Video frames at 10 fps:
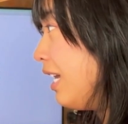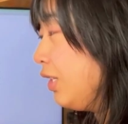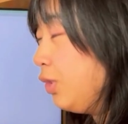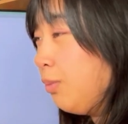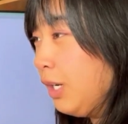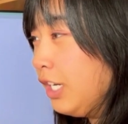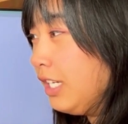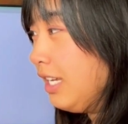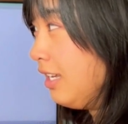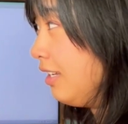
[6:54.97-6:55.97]
National Park
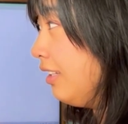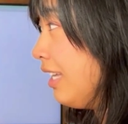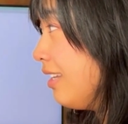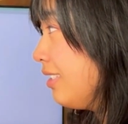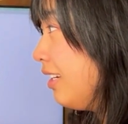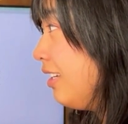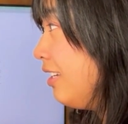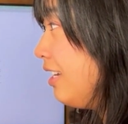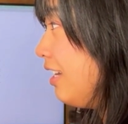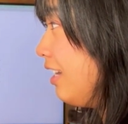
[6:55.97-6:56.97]
in Alaska,
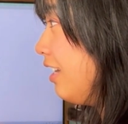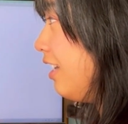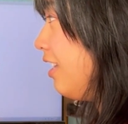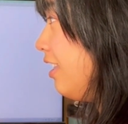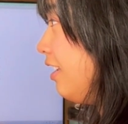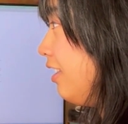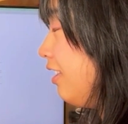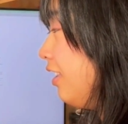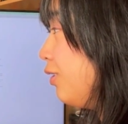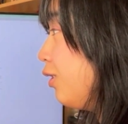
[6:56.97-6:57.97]

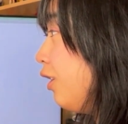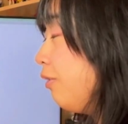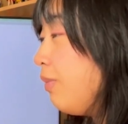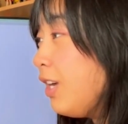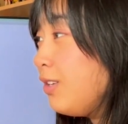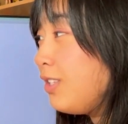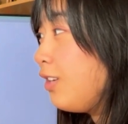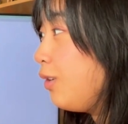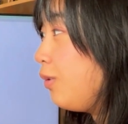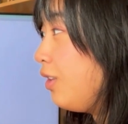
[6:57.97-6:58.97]
and there's a lot of bears that
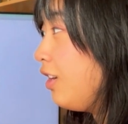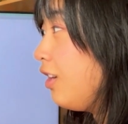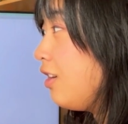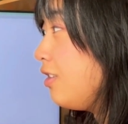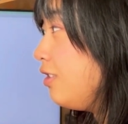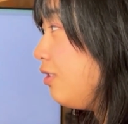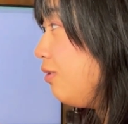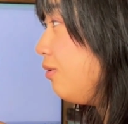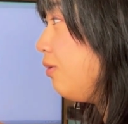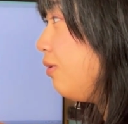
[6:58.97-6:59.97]
go there
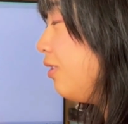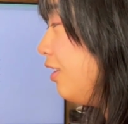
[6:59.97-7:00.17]
to